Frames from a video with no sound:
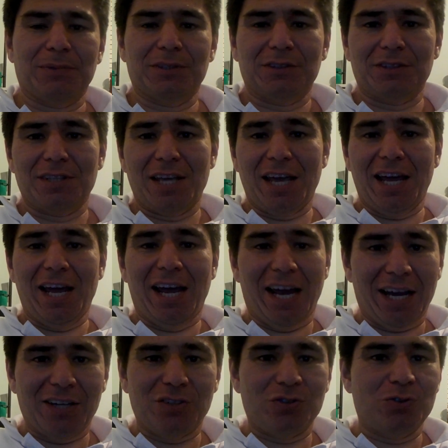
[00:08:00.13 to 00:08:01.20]
but
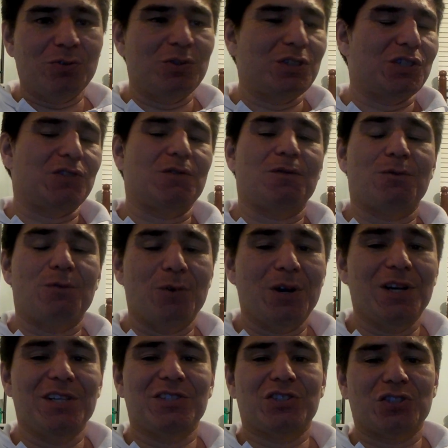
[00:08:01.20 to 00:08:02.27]
Andrew is
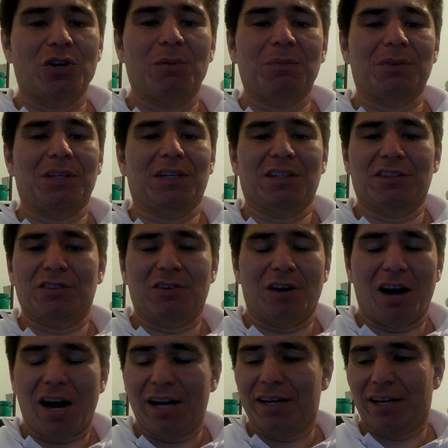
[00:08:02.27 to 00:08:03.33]
really something, you know.
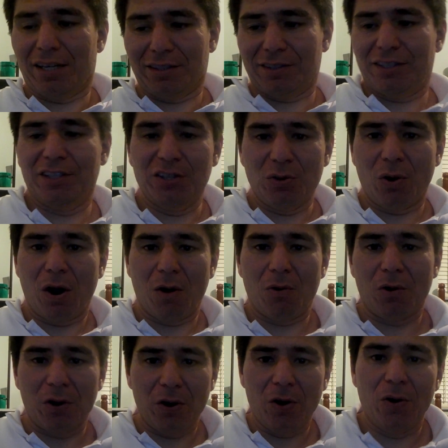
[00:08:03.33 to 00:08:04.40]
I tell you how
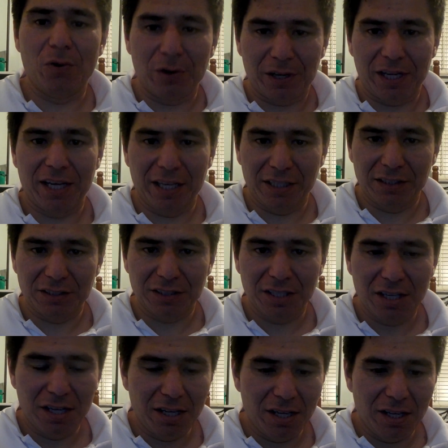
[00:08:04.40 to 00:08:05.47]
hurricanes,
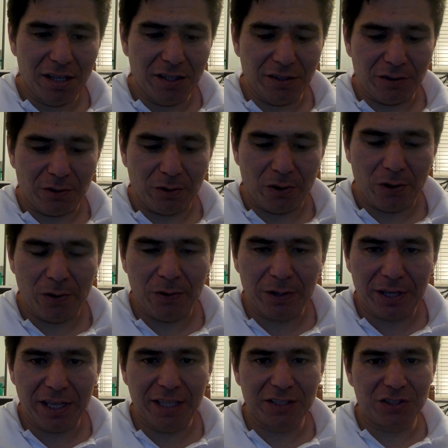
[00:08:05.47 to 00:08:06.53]
you know,
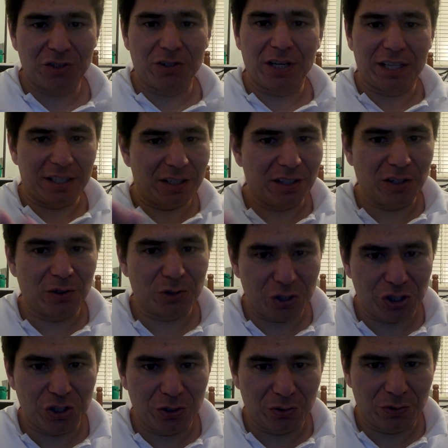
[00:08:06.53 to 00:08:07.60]
hurricanes are like little
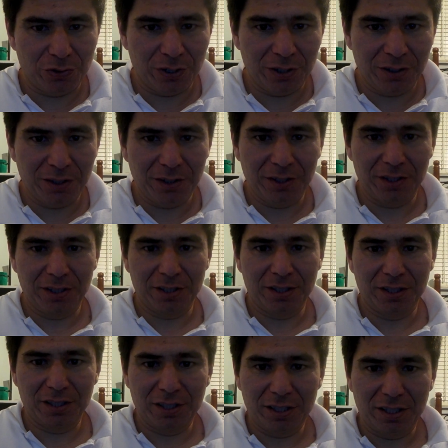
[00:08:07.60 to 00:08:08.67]
children.
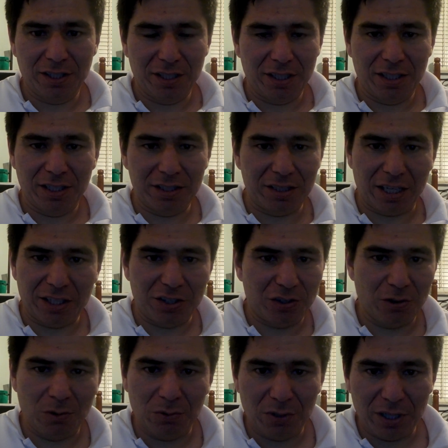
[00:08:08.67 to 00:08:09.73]
It's like you
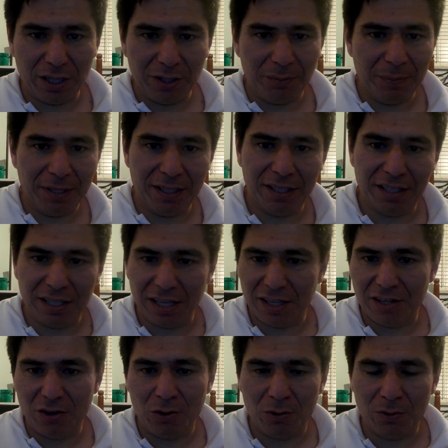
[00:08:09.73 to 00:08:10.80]
go and let them in, and they
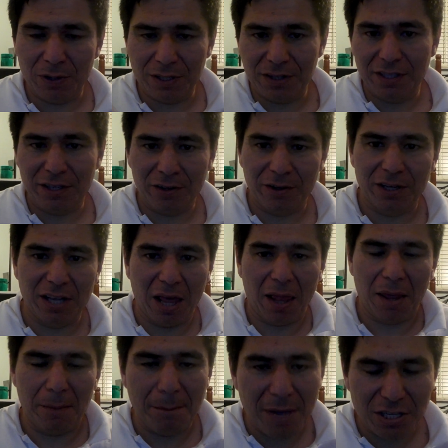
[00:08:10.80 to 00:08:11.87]
go in there, and
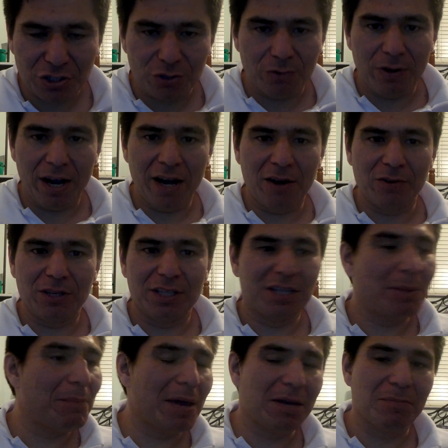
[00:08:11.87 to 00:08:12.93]
they mess around, and
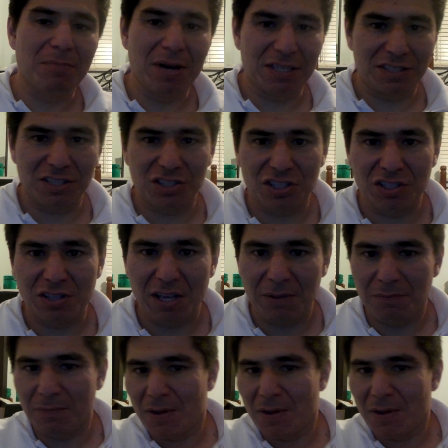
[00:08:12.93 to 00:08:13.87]
they make messes, and they